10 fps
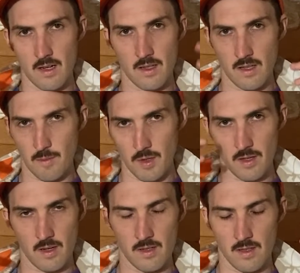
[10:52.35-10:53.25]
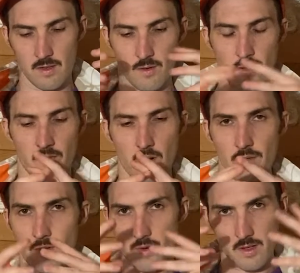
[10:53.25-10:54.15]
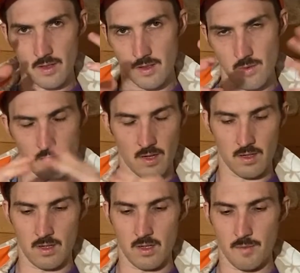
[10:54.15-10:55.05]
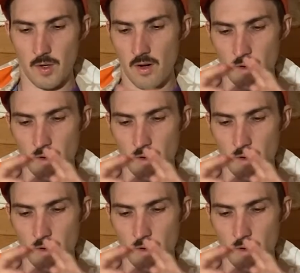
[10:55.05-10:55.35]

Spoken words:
and the ability to sort of go through it like someone like a Doug DeMuro,